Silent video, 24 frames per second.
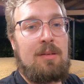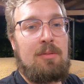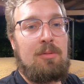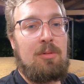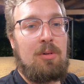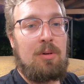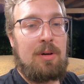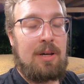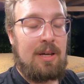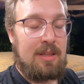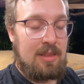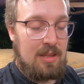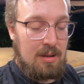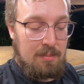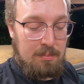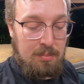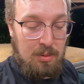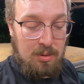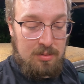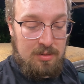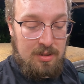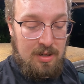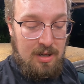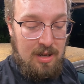We'll get them
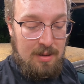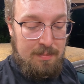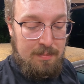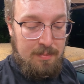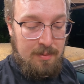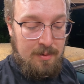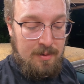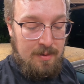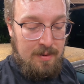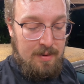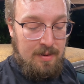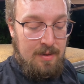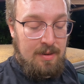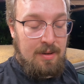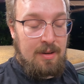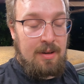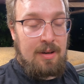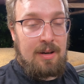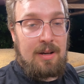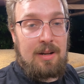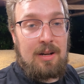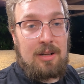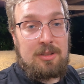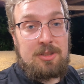bolted up,
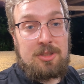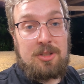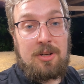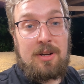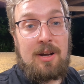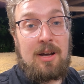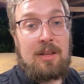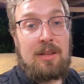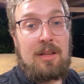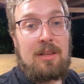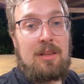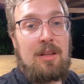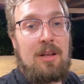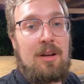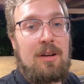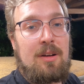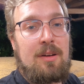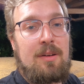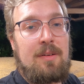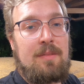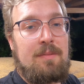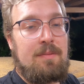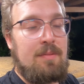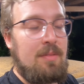and I'll show you how they look.
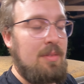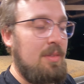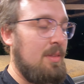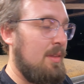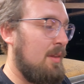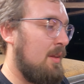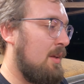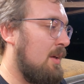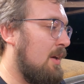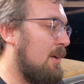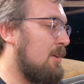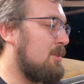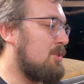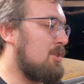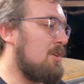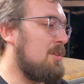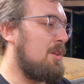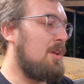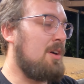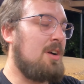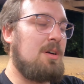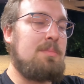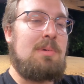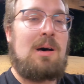It should
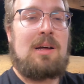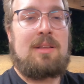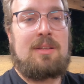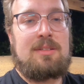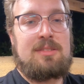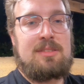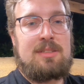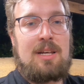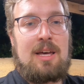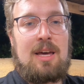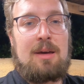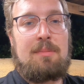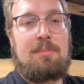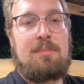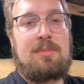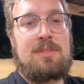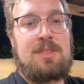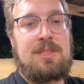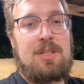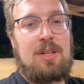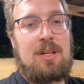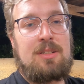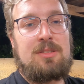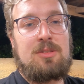look about the same,
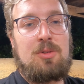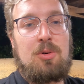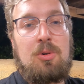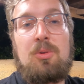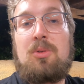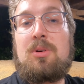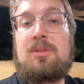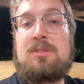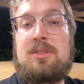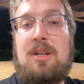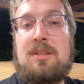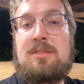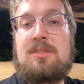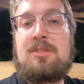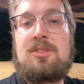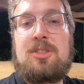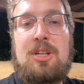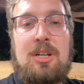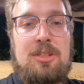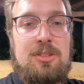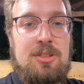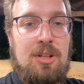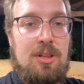so that's cool because it doesn't change